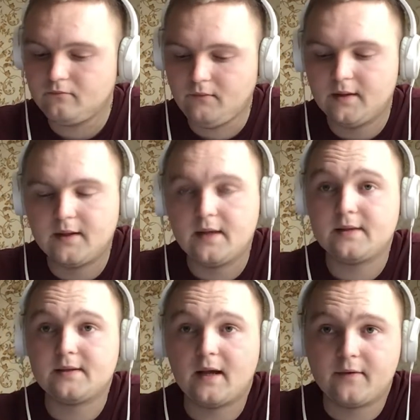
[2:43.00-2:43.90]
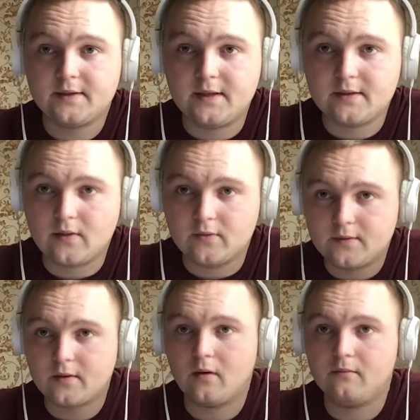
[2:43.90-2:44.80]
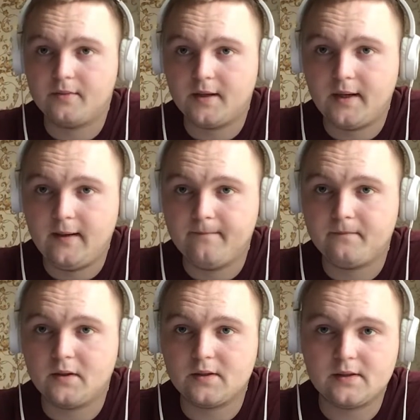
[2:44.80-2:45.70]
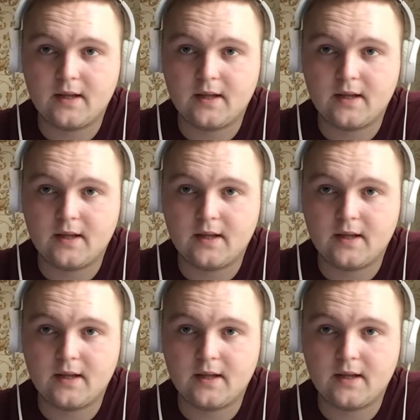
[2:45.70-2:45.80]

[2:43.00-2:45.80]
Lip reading: The San Francisco's company was